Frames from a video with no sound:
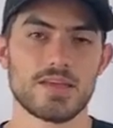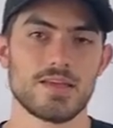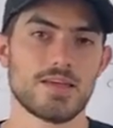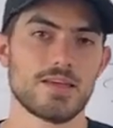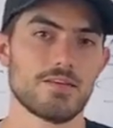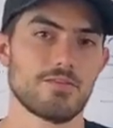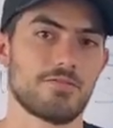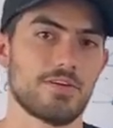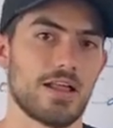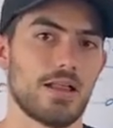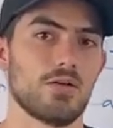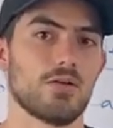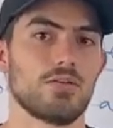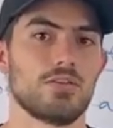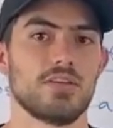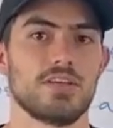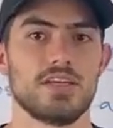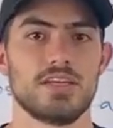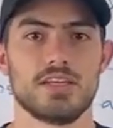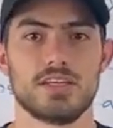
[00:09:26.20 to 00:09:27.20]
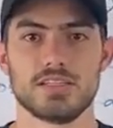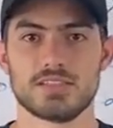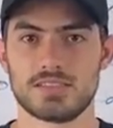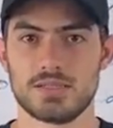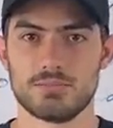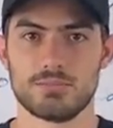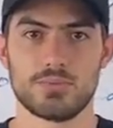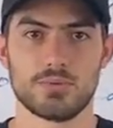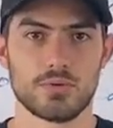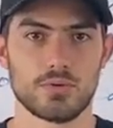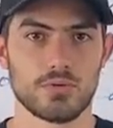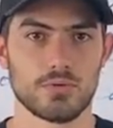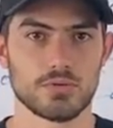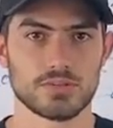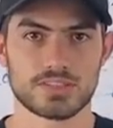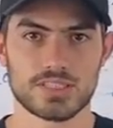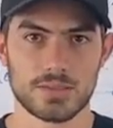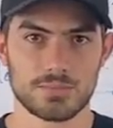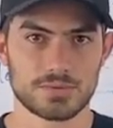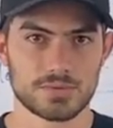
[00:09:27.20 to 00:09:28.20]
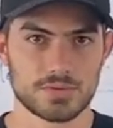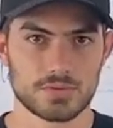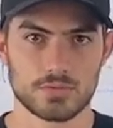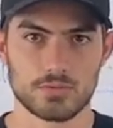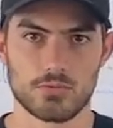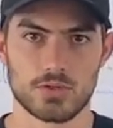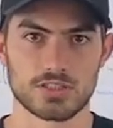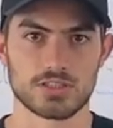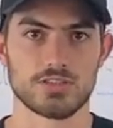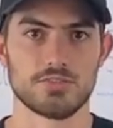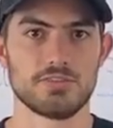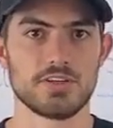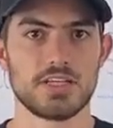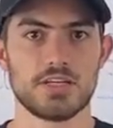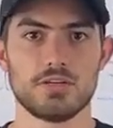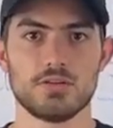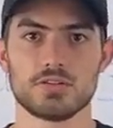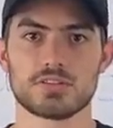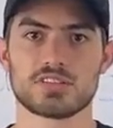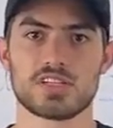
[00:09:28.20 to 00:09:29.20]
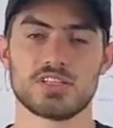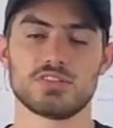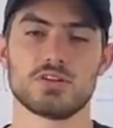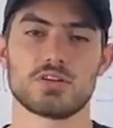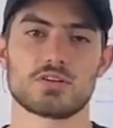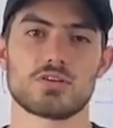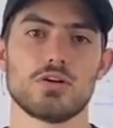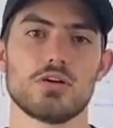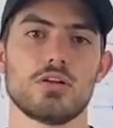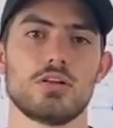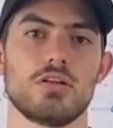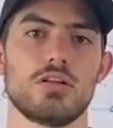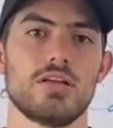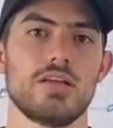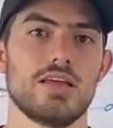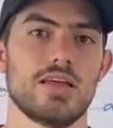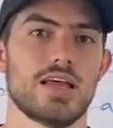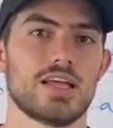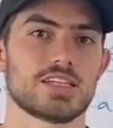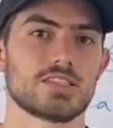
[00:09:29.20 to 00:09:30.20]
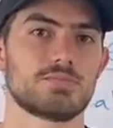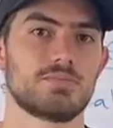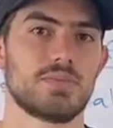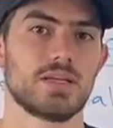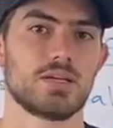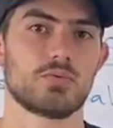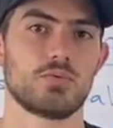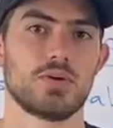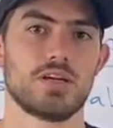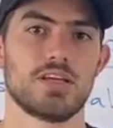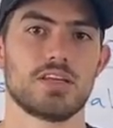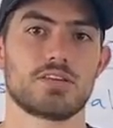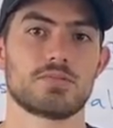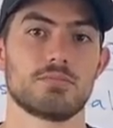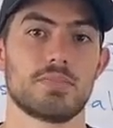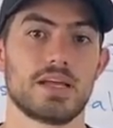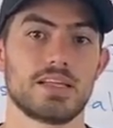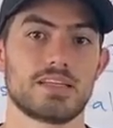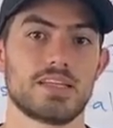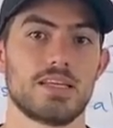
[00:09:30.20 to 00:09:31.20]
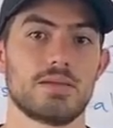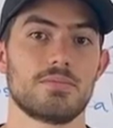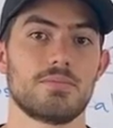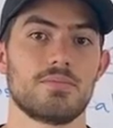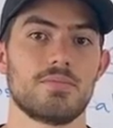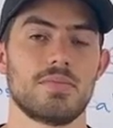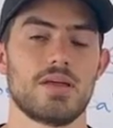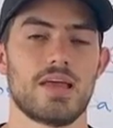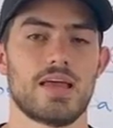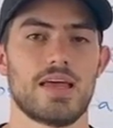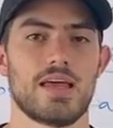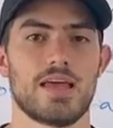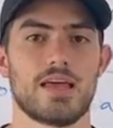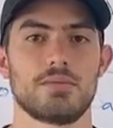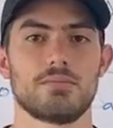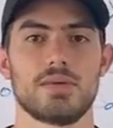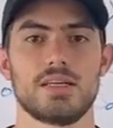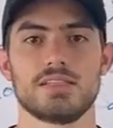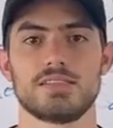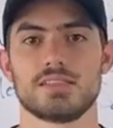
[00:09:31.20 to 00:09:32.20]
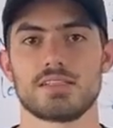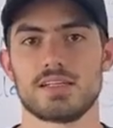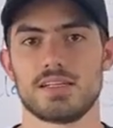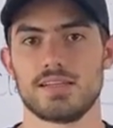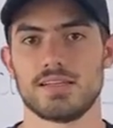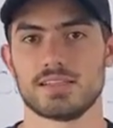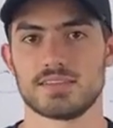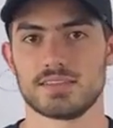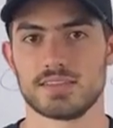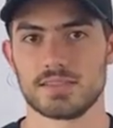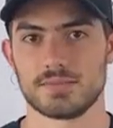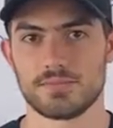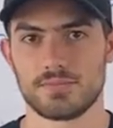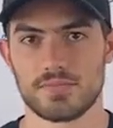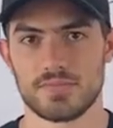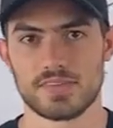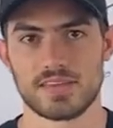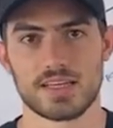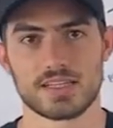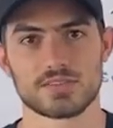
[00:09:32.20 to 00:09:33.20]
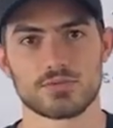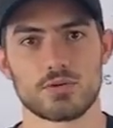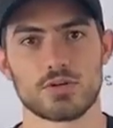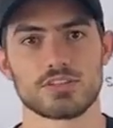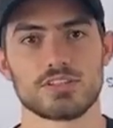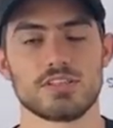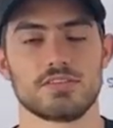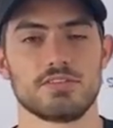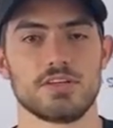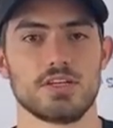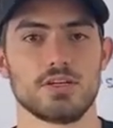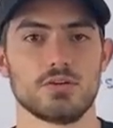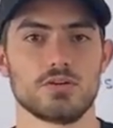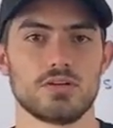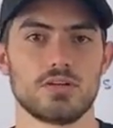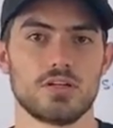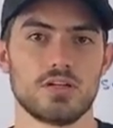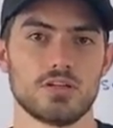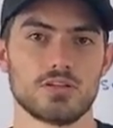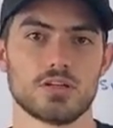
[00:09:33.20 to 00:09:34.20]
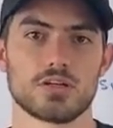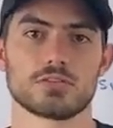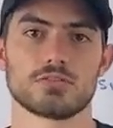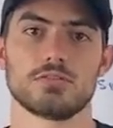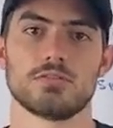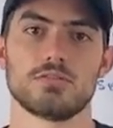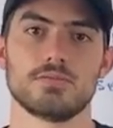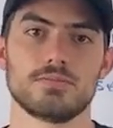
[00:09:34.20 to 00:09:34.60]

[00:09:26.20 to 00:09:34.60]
Follow the simple steps, watch the video, schedule a call, and speak with my team. And basically that's it. Thanks for watching the video. Talk soon.